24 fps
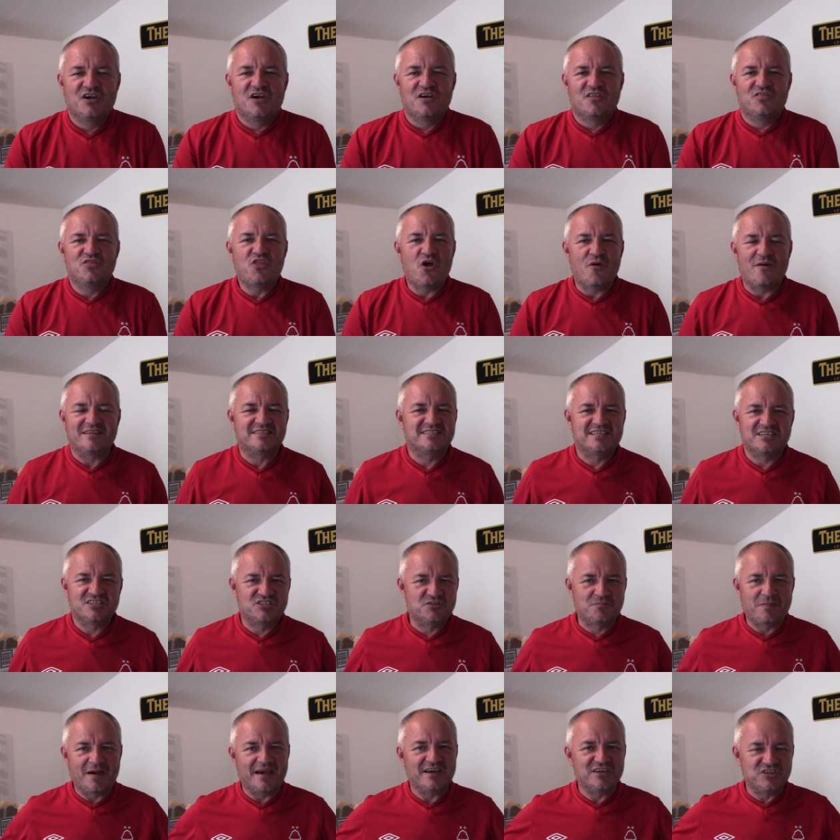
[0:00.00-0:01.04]
no
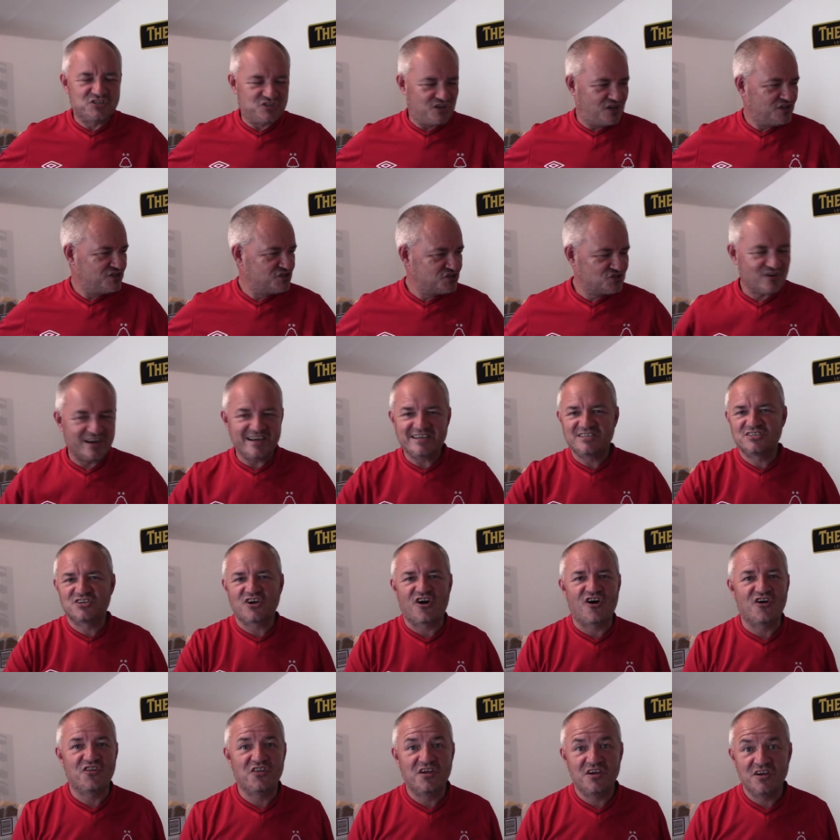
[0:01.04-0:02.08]
anticipation, straight
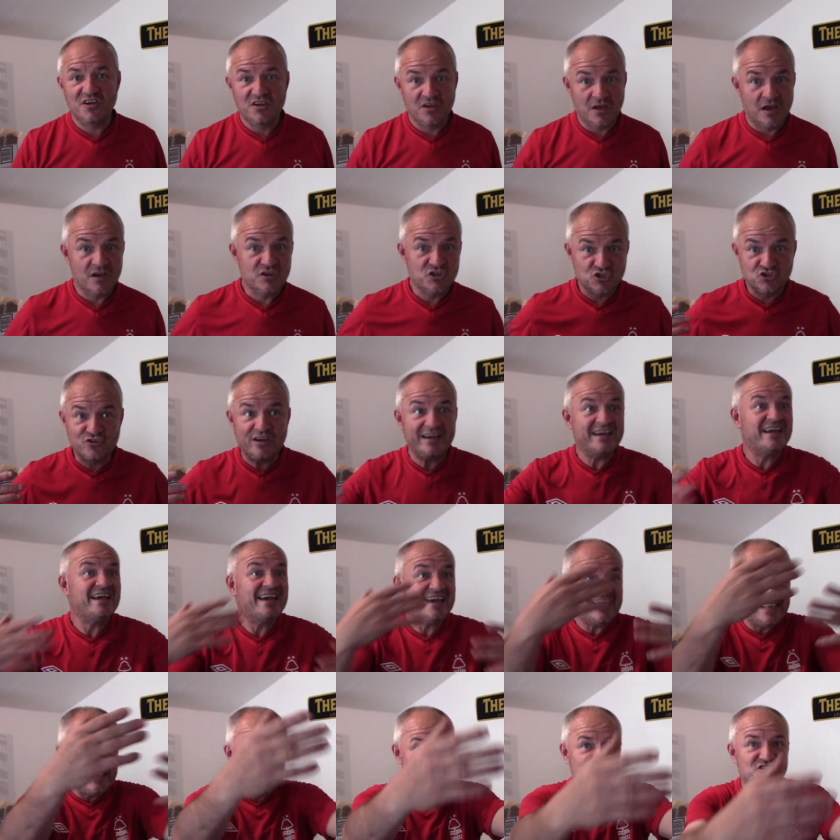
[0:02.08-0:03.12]
on, straight
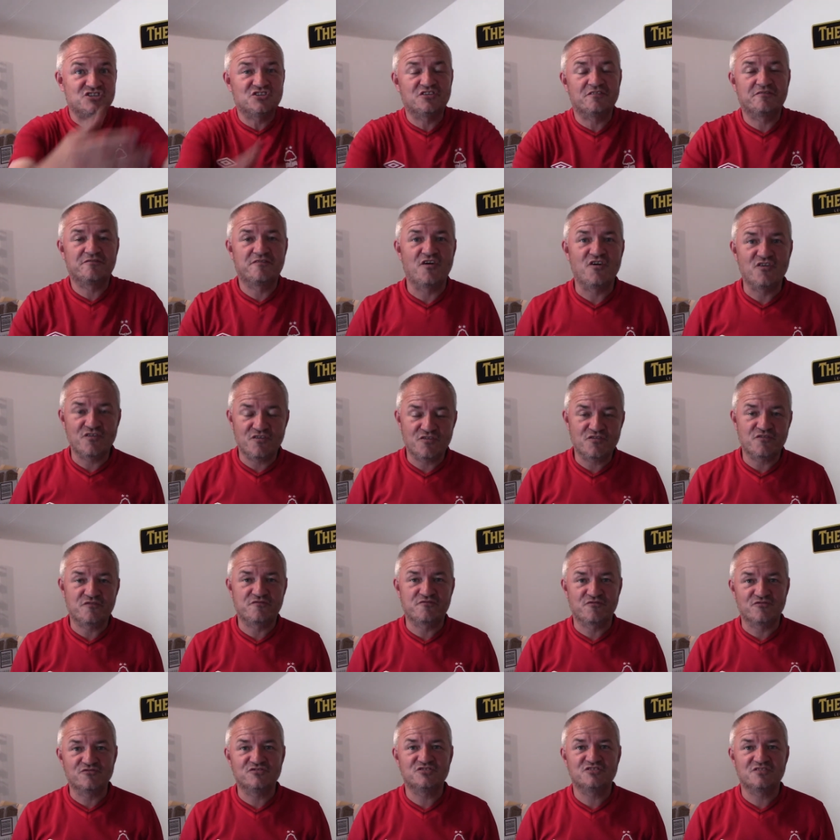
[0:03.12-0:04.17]
into the
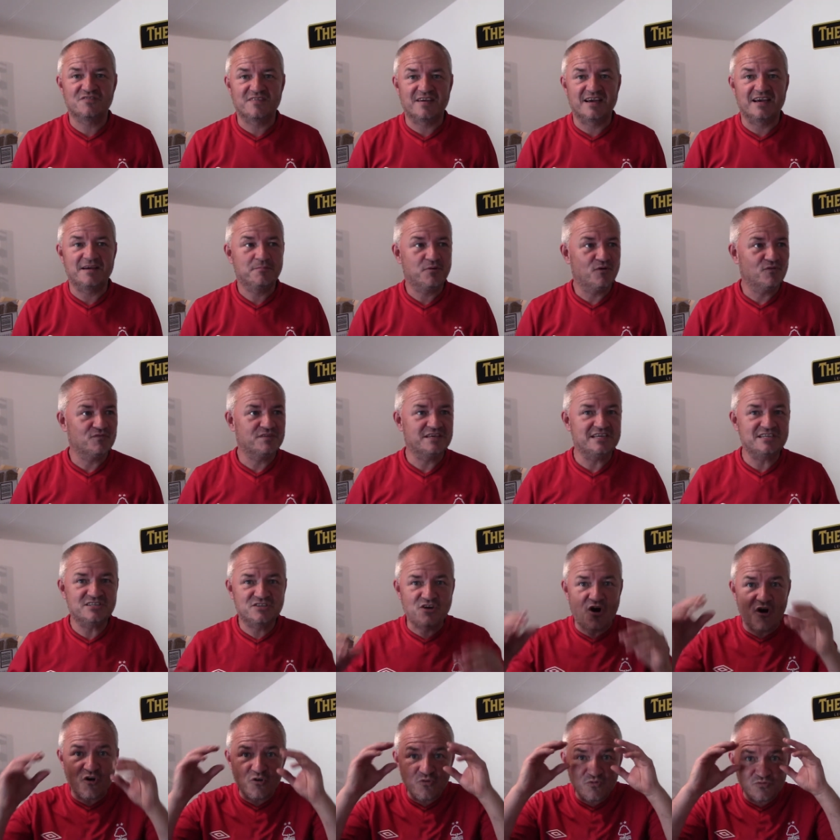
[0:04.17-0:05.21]
front of it, put these
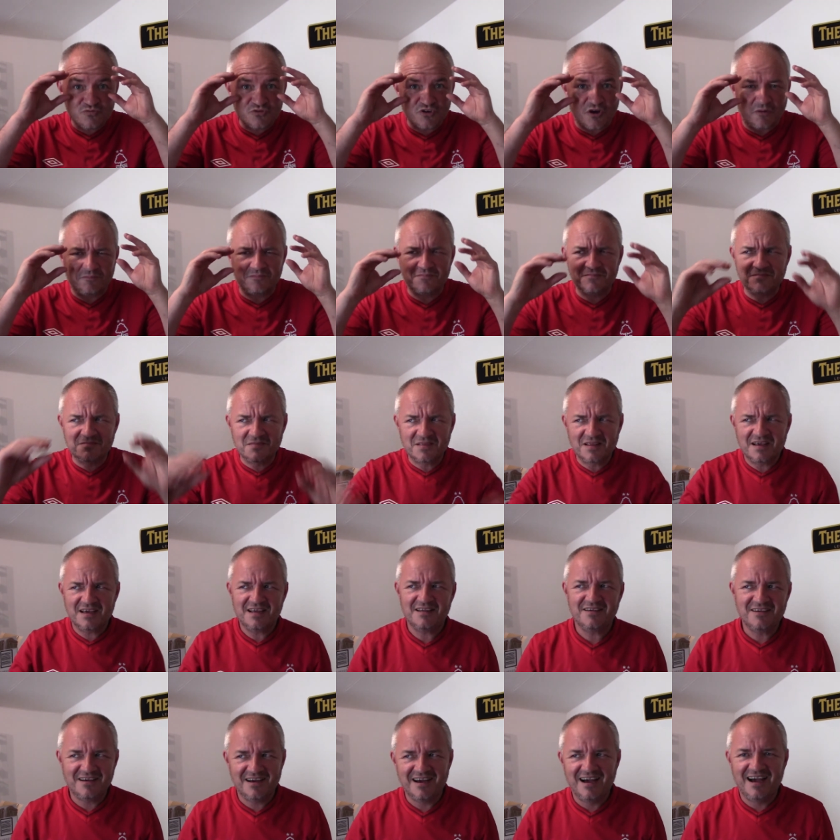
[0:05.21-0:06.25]
goggles on.
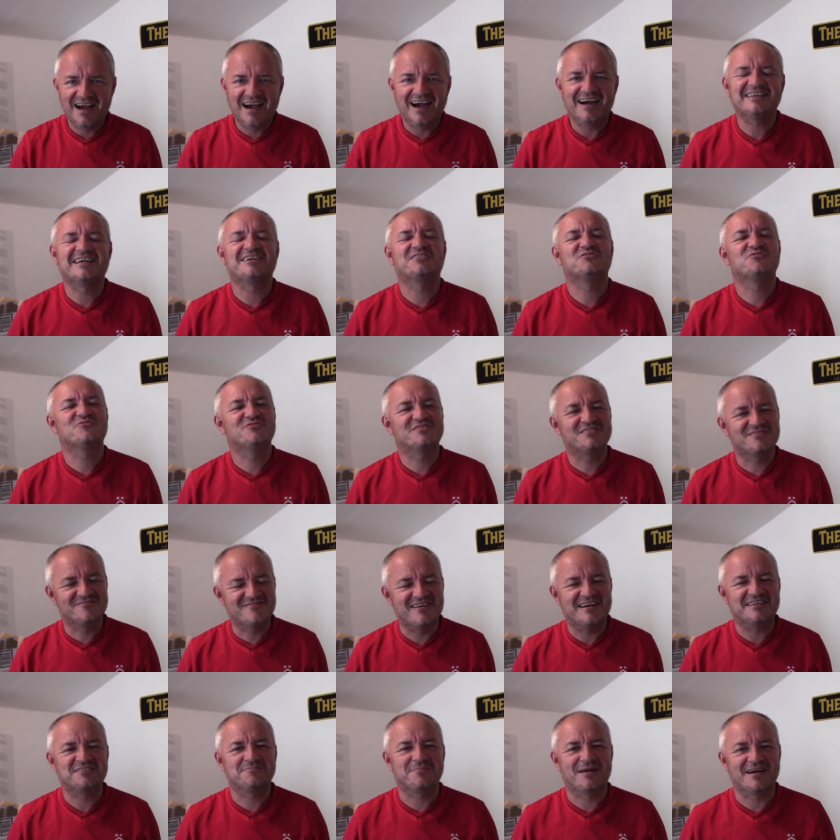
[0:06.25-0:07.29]
And I'd already
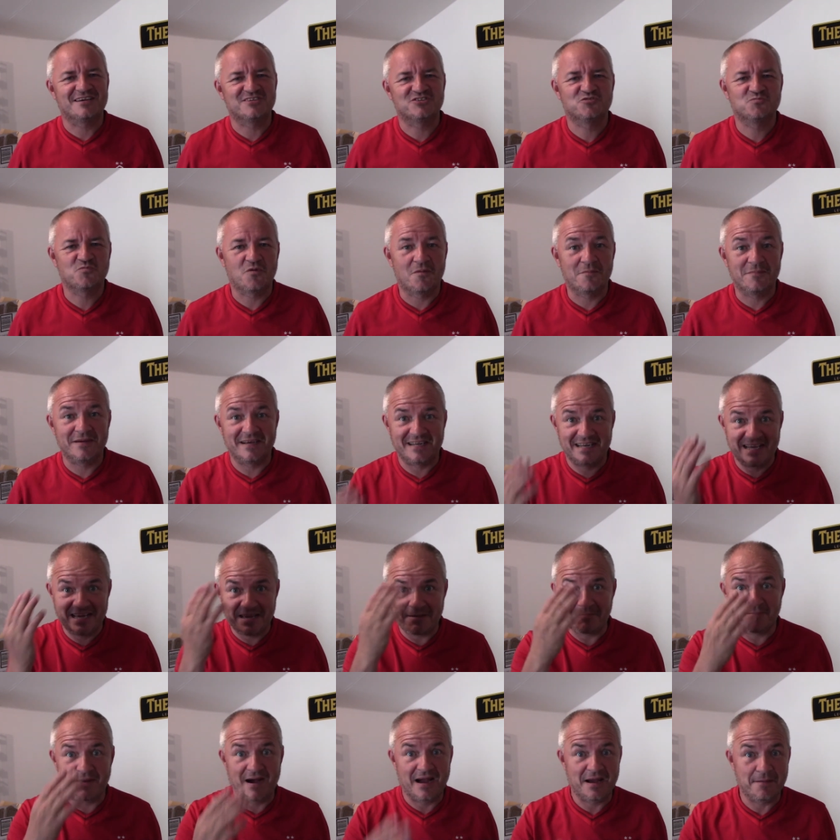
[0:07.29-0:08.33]
read about someone being
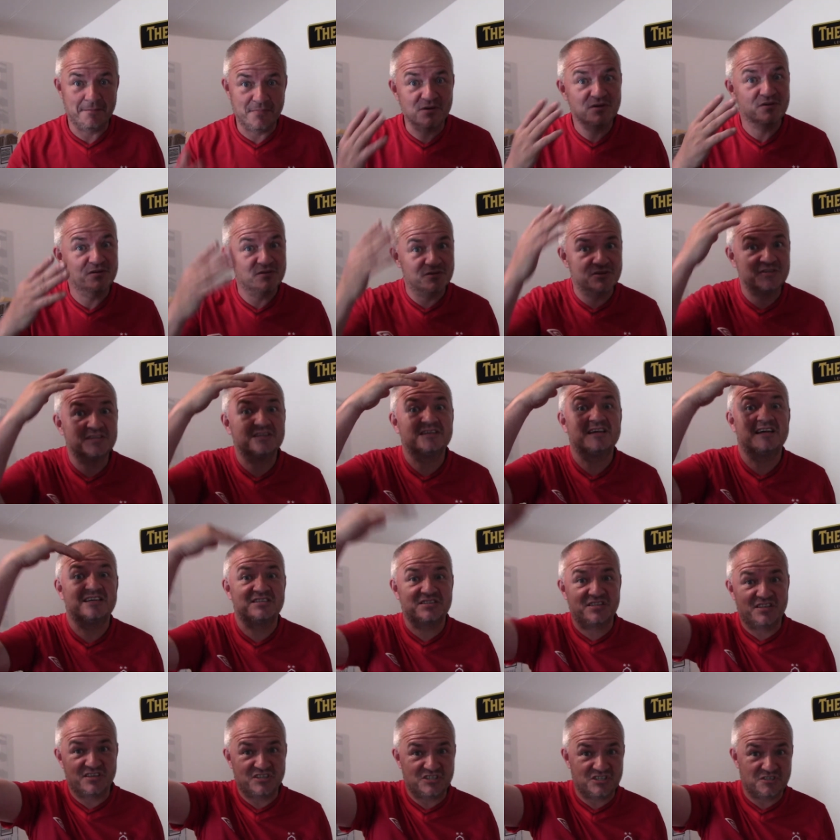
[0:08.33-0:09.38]
hit by a bird
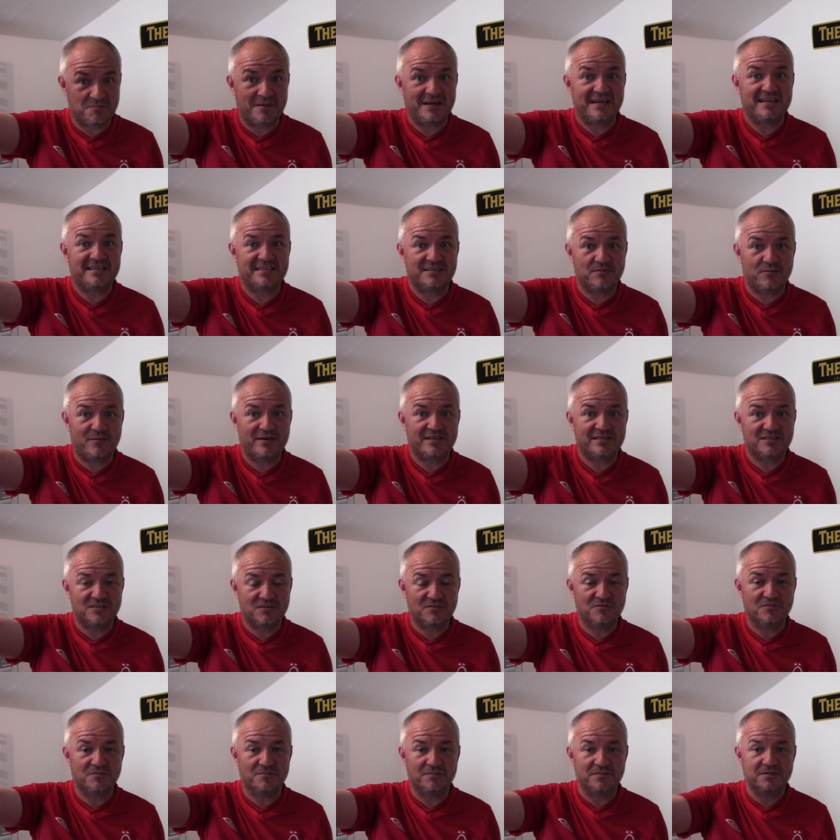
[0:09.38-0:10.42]
at the speed it went
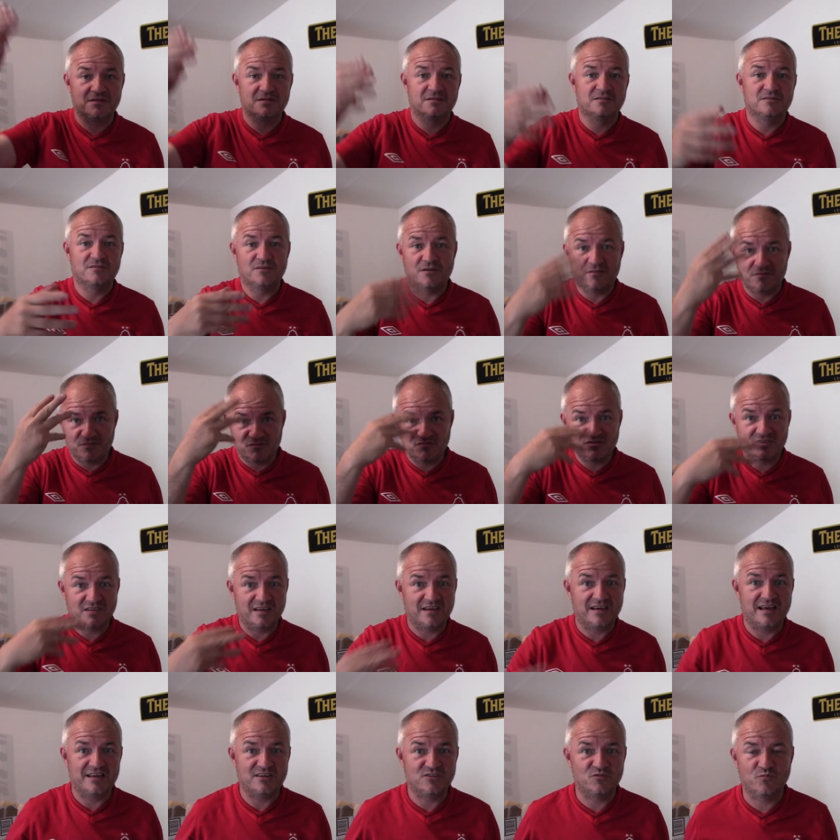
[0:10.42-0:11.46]
up. Obviously, it
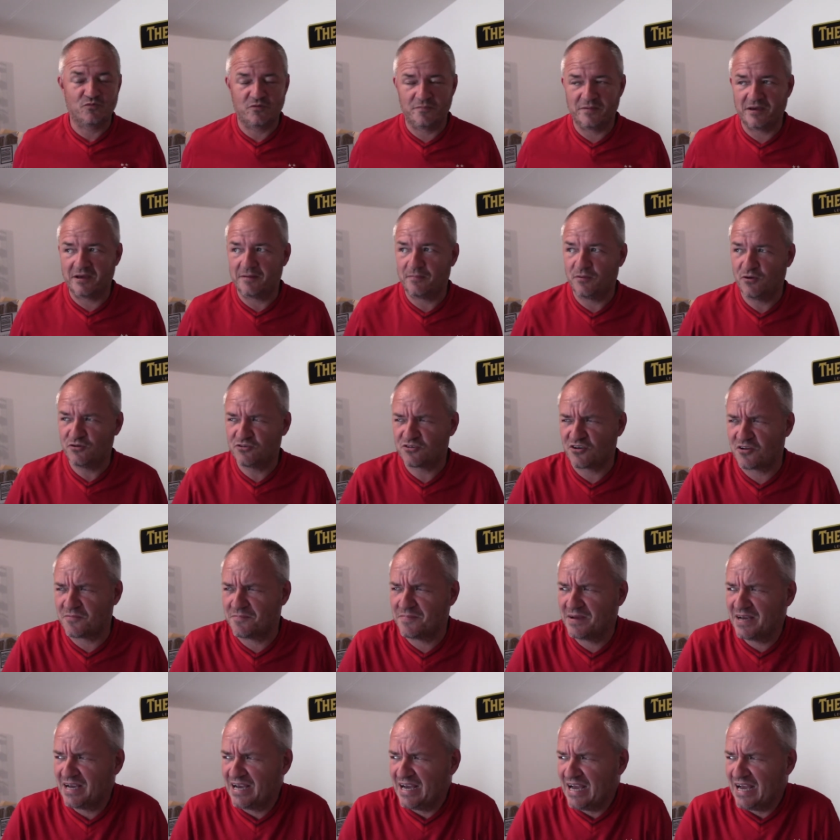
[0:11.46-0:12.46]
ended up with a bit of blood on them.